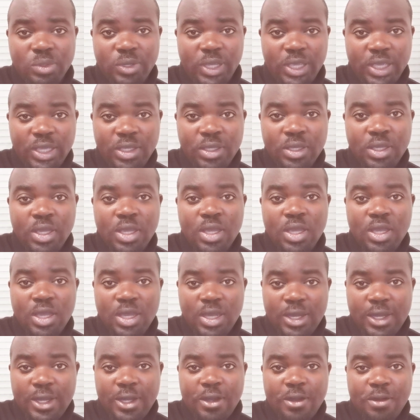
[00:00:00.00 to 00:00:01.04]
Okay,
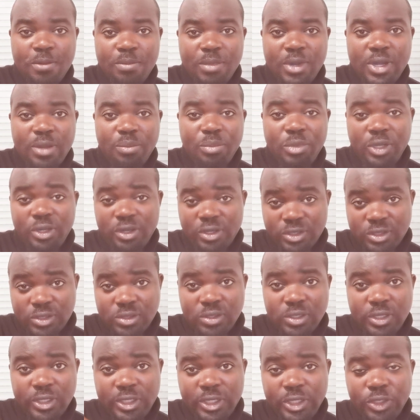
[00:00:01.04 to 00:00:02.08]
because
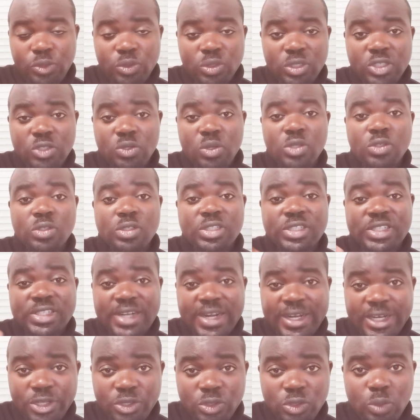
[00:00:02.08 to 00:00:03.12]
the youth is going to
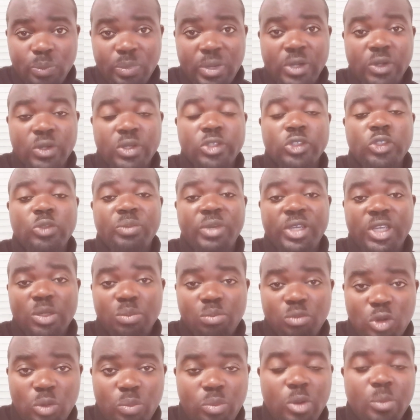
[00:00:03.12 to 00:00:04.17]
trigger the YouTube algorithm to make
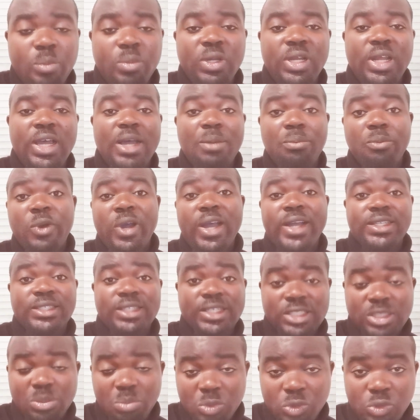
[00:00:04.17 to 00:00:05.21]
it more popular and more
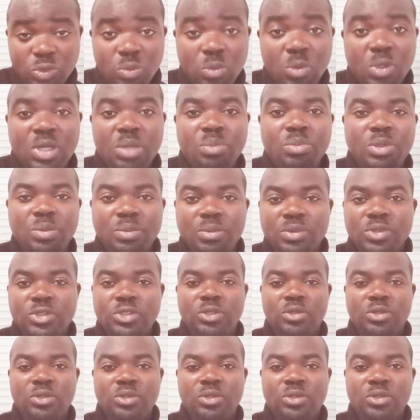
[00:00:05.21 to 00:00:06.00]
accessible to other people.